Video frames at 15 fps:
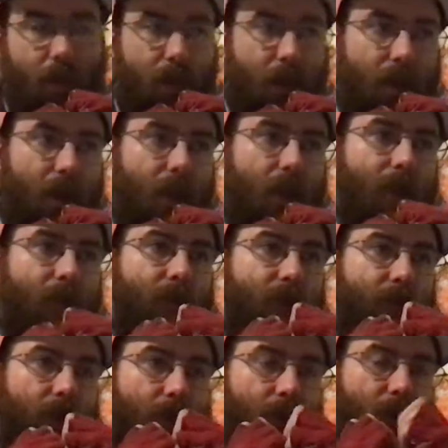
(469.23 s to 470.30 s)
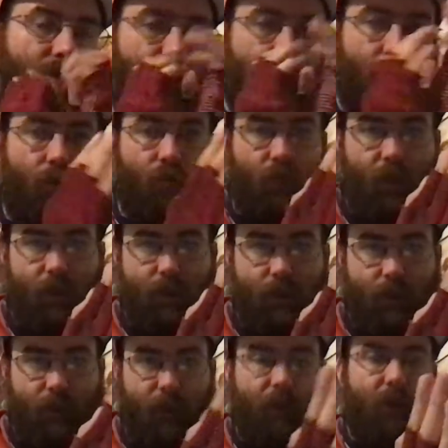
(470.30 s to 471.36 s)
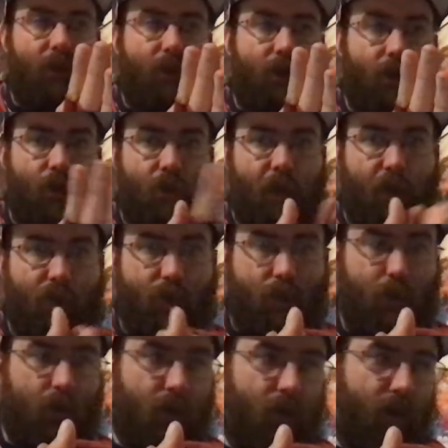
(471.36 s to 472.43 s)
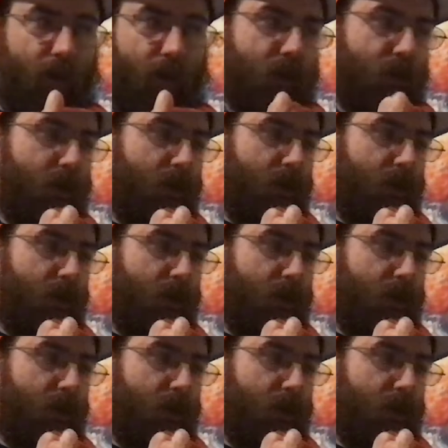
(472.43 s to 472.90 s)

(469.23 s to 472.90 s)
him once going crazy even when they're not near a power spot,